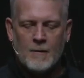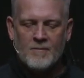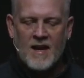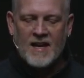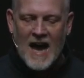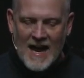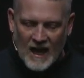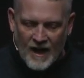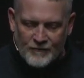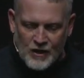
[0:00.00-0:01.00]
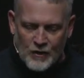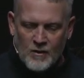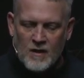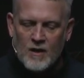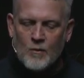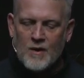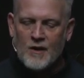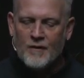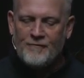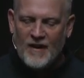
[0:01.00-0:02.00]
And God loves you when
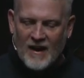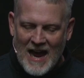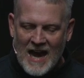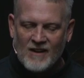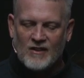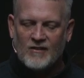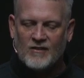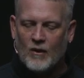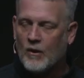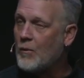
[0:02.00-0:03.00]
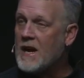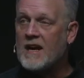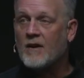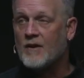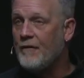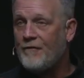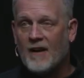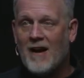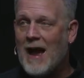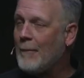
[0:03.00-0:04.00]
you feel anxious or weak or you
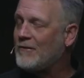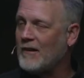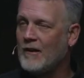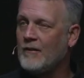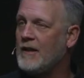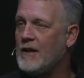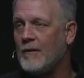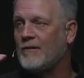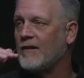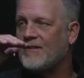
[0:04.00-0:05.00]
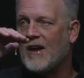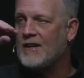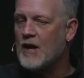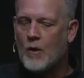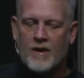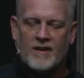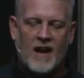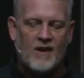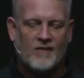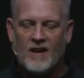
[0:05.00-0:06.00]
feel absolutely useless, like no one
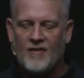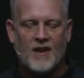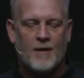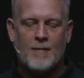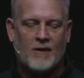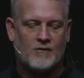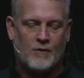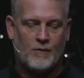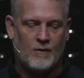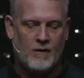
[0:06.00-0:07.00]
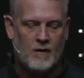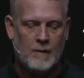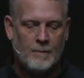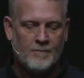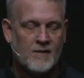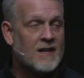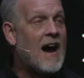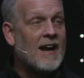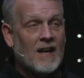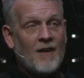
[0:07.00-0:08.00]
cares anything about you.
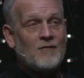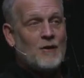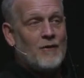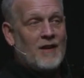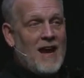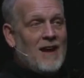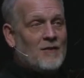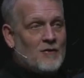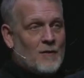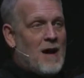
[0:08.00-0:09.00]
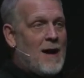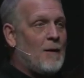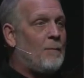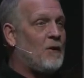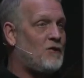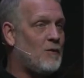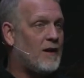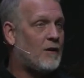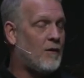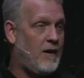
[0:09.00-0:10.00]
God loved you the day that your mama put you in
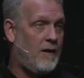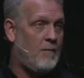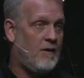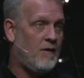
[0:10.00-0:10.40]
a crib.